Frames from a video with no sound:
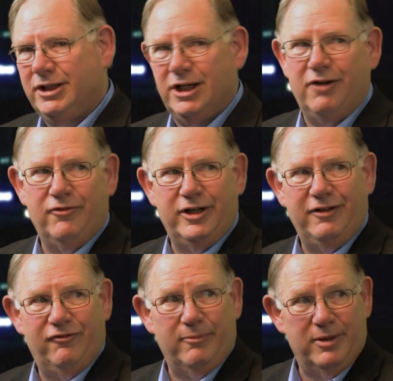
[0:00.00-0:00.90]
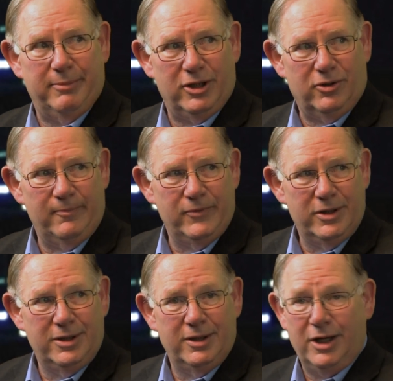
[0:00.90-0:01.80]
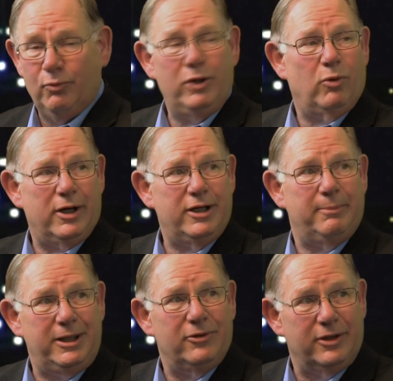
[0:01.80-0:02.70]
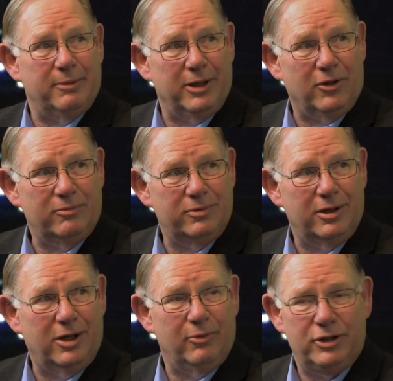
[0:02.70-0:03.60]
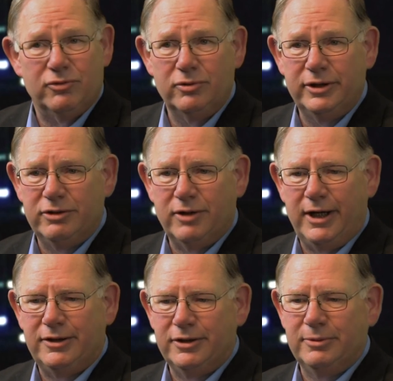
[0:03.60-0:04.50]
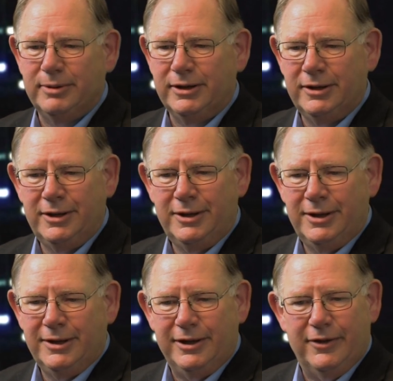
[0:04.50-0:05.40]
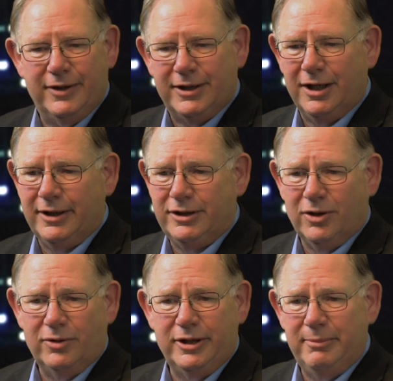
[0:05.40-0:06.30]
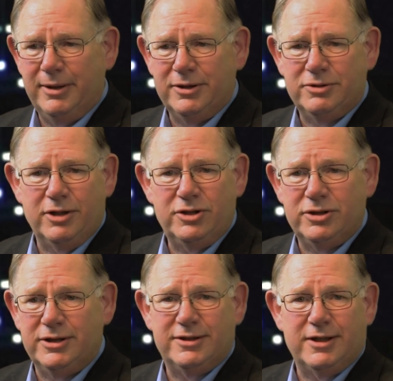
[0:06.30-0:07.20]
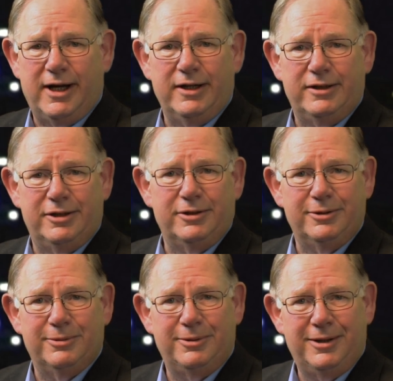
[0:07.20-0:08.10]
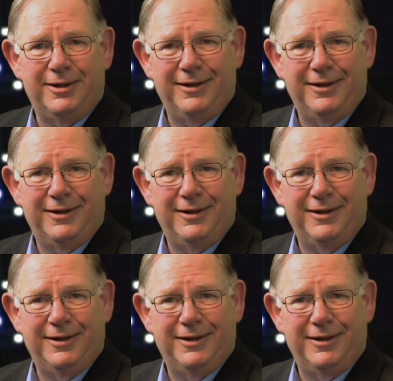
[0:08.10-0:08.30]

governing from the middle, and we wanted to meet her in the middle. Uh, we truly tried to, but you know, the Kelly Toland administration decided to